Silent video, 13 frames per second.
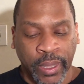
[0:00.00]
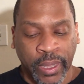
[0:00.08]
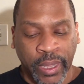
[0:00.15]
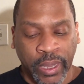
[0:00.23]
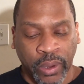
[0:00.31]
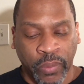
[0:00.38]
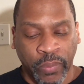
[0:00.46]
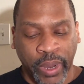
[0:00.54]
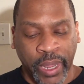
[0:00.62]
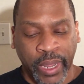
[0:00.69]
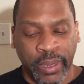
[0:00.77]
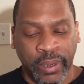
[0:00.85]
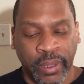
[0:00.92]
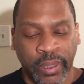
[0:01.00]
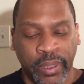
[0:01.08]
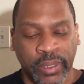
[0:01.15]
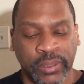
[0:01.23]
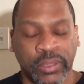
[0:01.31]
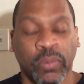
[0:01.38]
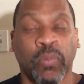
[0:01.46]
in the raid,
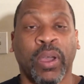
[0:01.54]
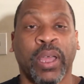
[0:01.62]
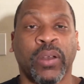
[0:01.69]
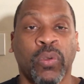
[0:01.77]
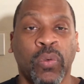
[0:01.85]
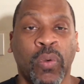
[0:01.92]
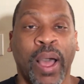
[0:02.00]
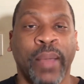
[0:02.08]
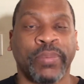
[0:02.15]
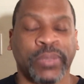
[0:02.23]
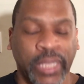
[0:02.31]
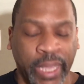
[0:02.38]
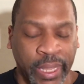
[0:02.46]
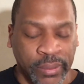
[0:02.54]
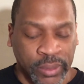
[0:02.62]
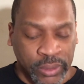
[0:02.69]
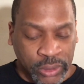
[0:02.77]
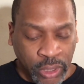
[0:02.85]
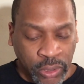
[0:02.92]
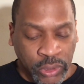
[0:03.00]
is the one who obtained the
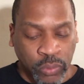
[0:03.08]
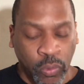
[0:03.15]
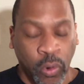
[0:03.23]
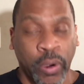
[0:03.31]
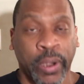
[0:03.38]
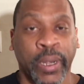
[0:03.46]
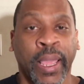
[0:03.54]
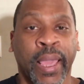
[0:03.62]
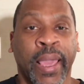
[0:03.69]
search warrant.